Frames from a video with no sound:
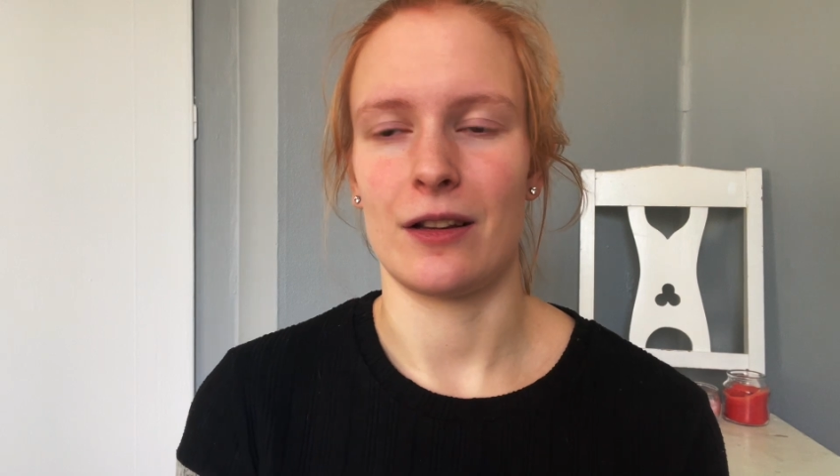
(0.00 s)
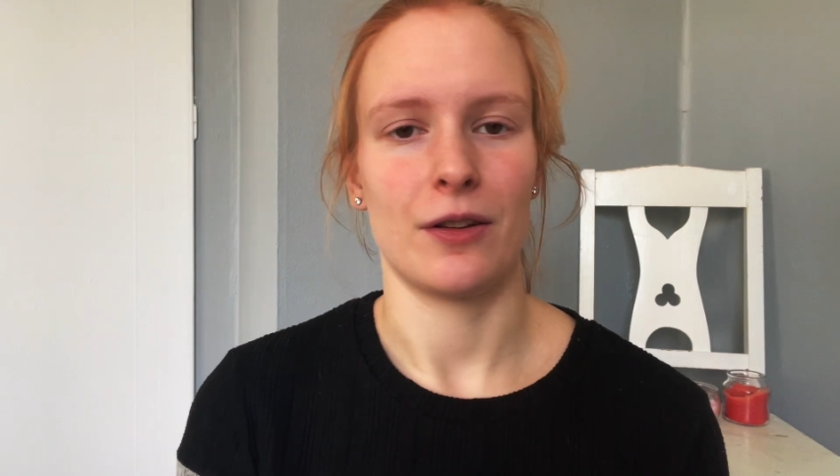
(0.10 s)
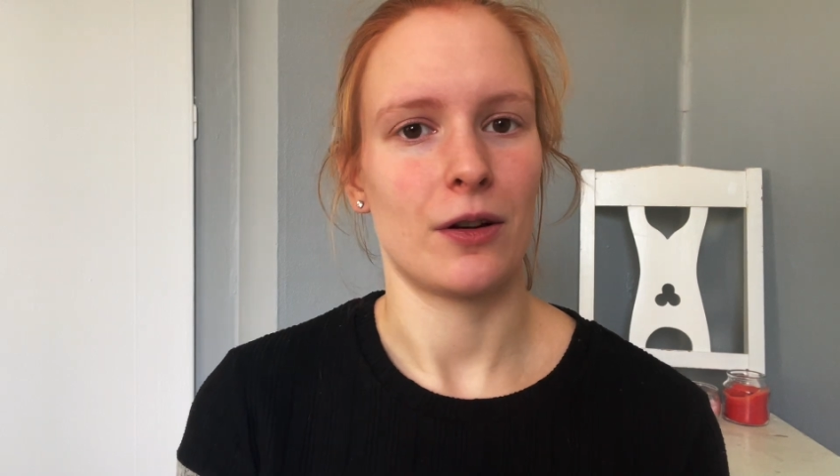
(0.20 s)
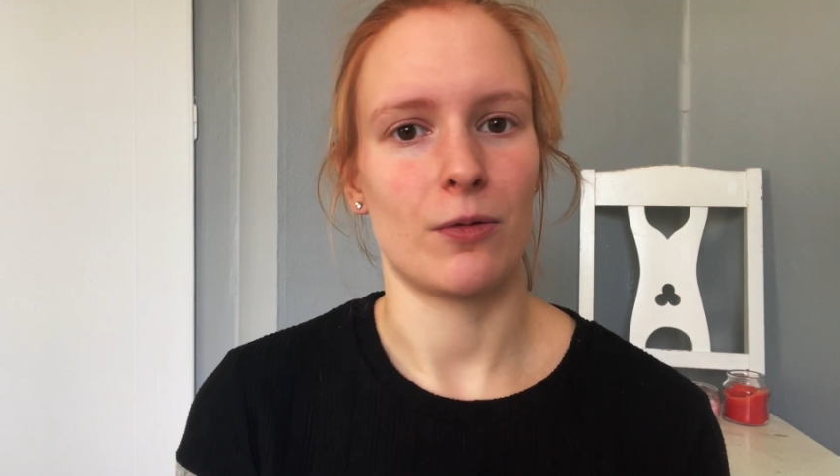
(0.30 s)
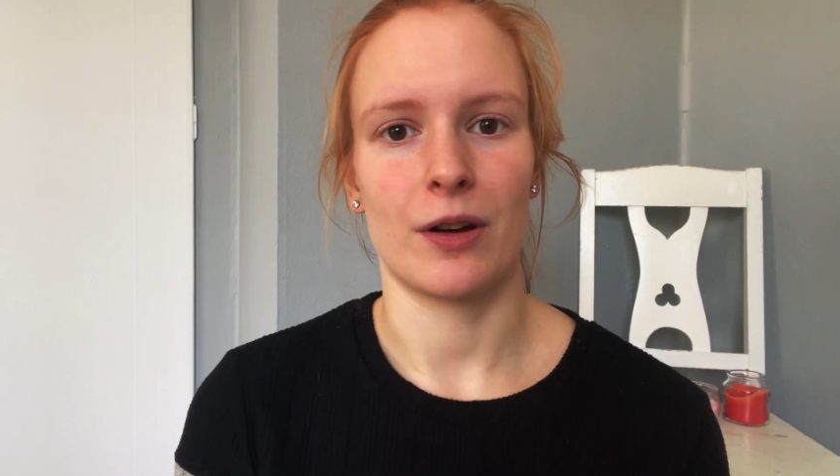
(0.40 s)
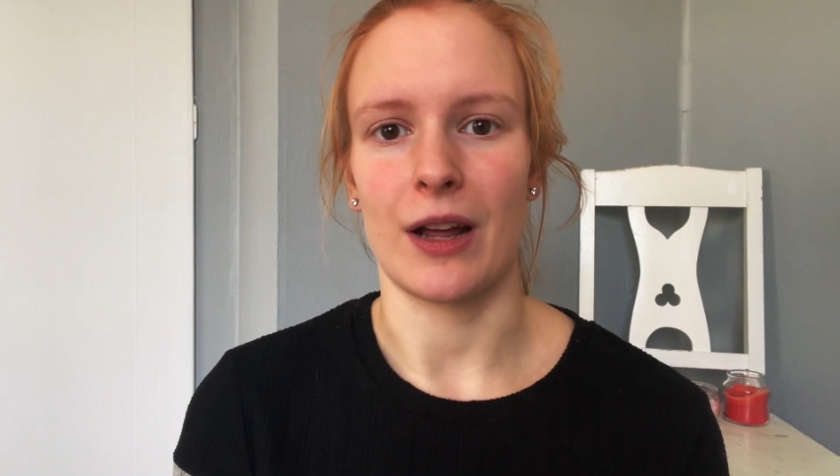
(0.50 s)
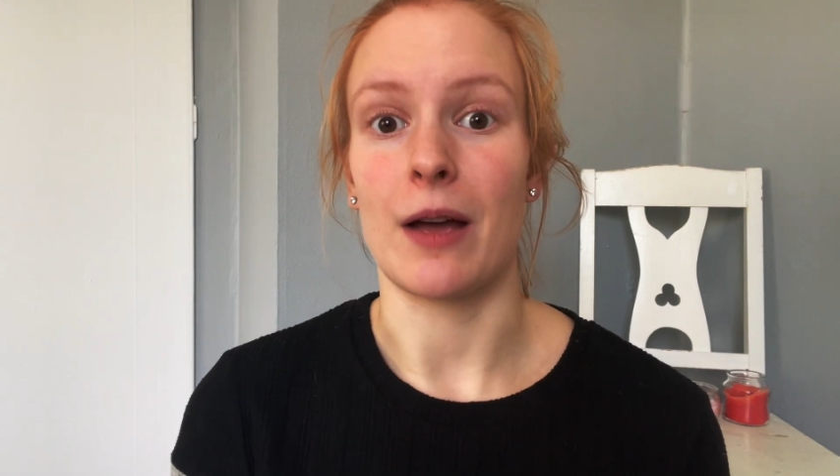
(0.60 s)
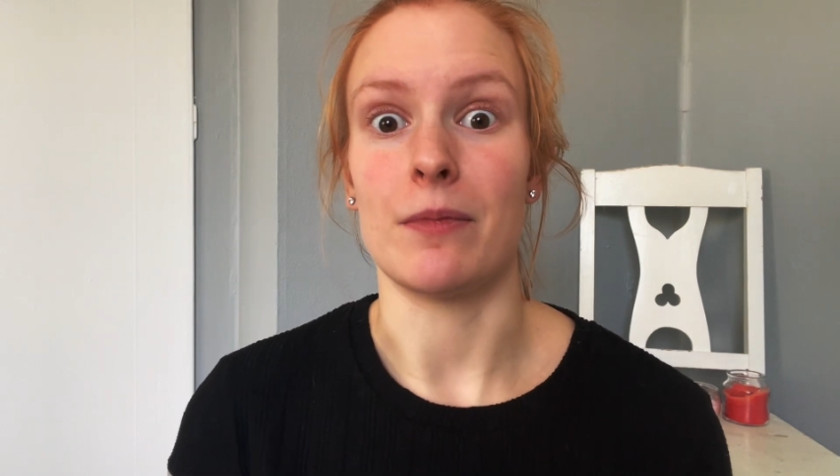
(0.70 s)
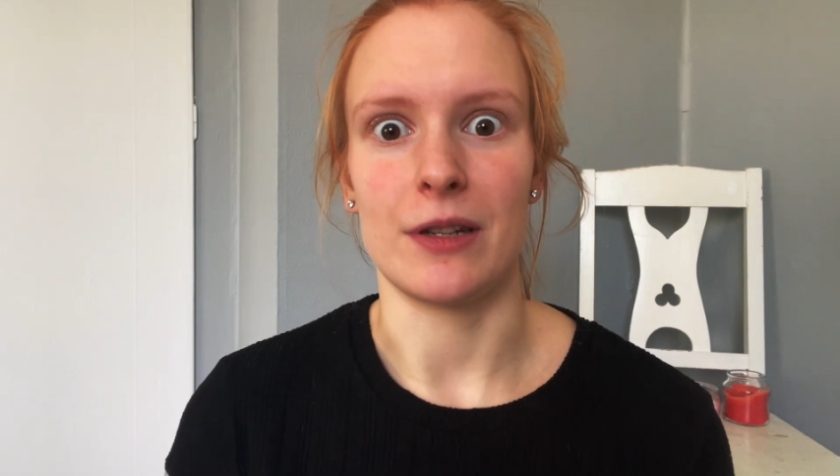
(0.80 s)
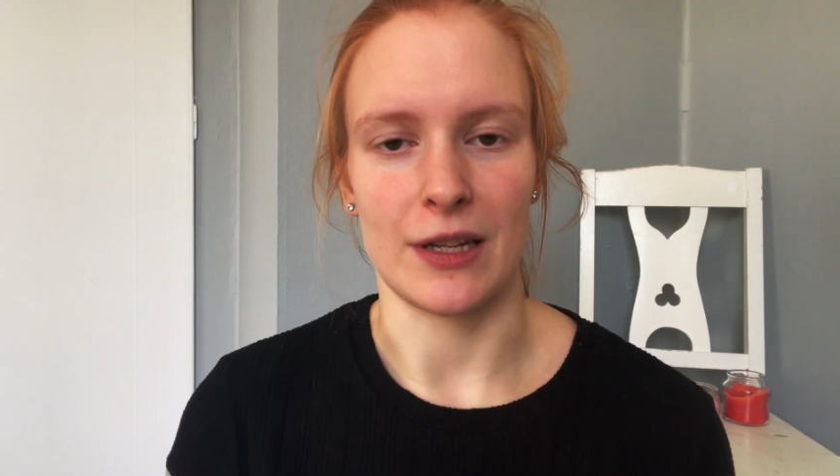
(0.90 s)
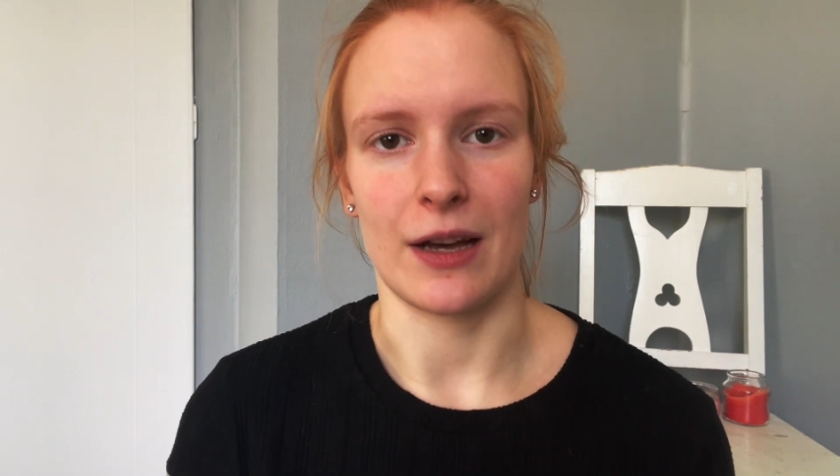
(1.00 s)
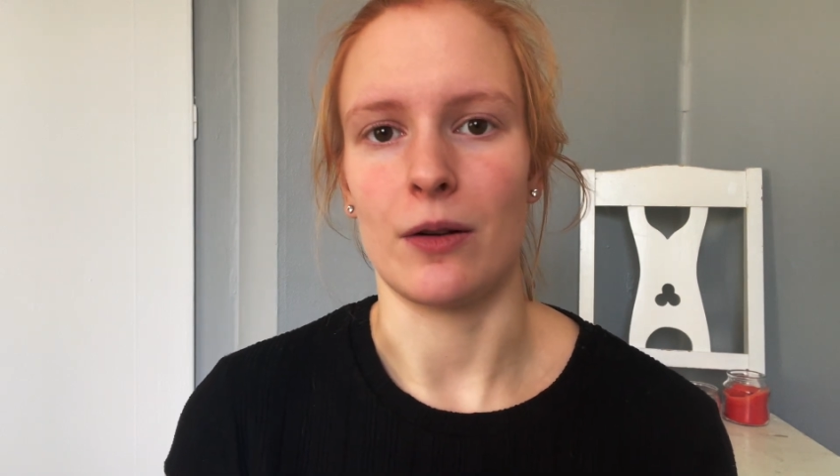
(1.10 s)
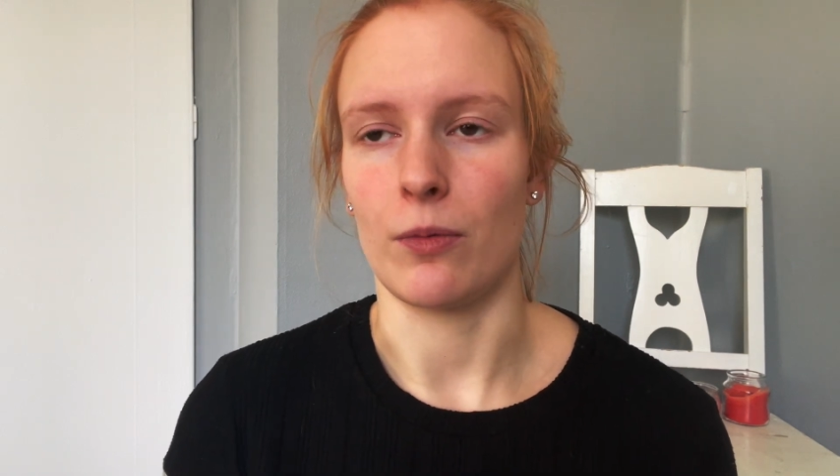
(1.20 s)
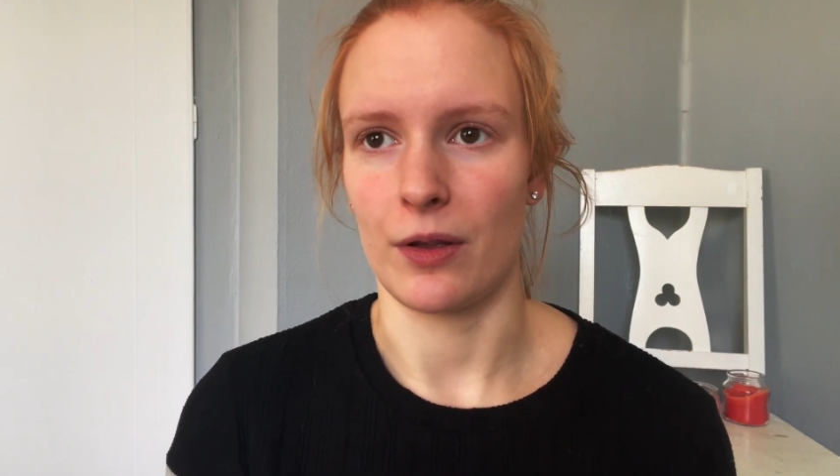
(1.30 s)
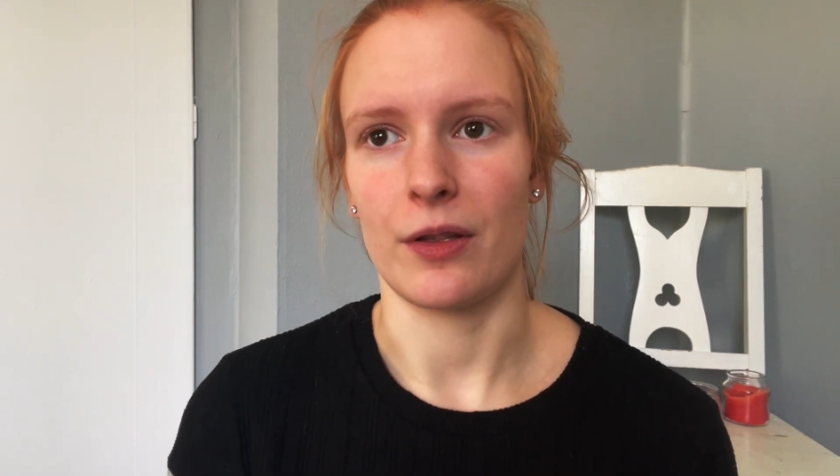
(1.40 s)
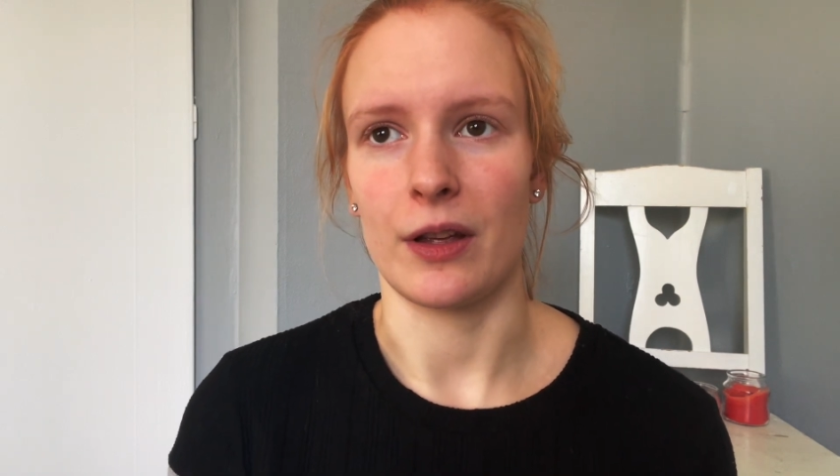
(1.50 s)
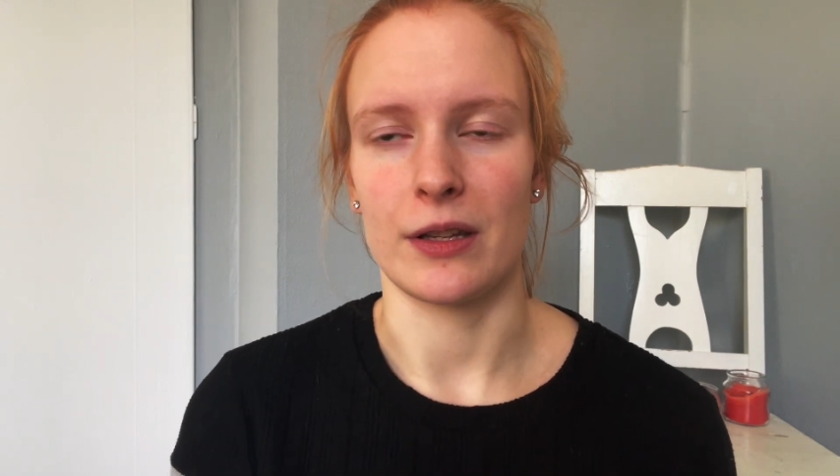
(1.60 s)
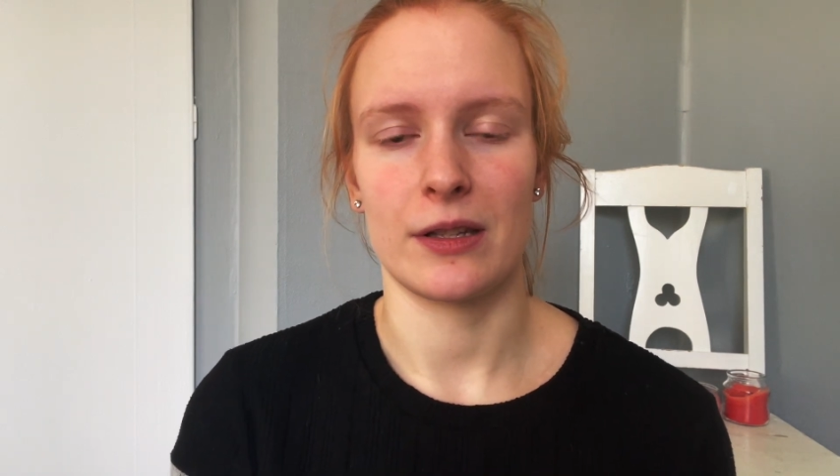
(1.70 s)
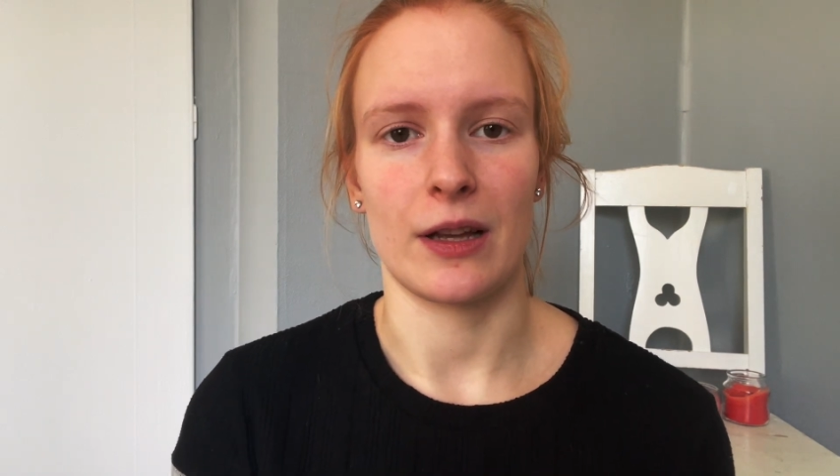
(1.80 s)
you know what, I'm done with this.